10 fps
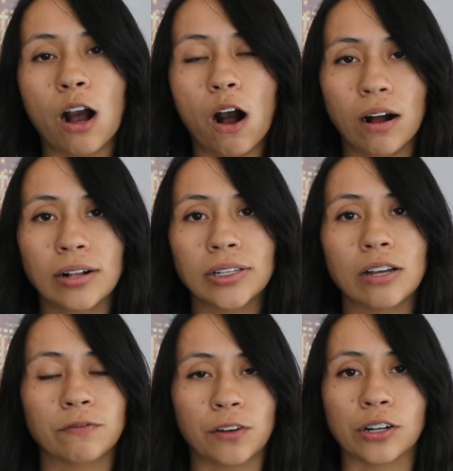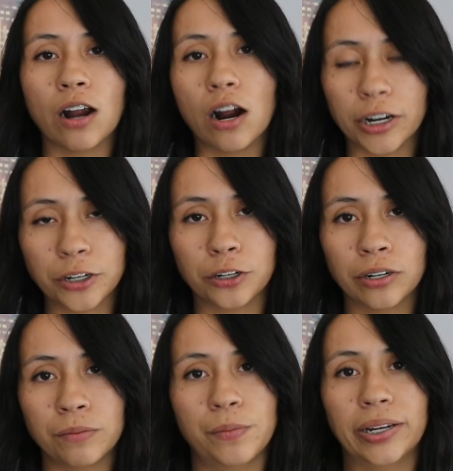all of our
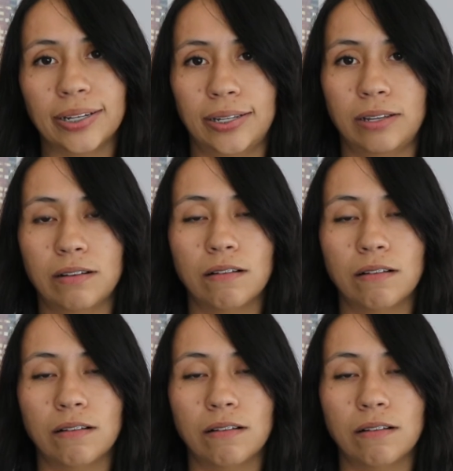hard-earned money